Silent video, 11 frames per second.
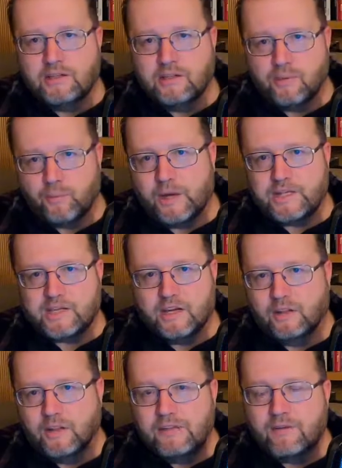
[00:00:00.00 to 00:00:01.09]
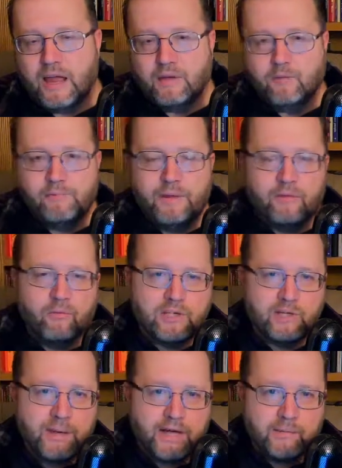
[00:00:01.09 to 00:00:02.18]
the priest and the Levite would have been
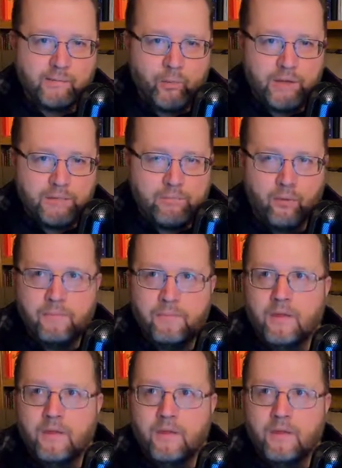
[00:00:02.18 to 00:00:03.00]
respectable people.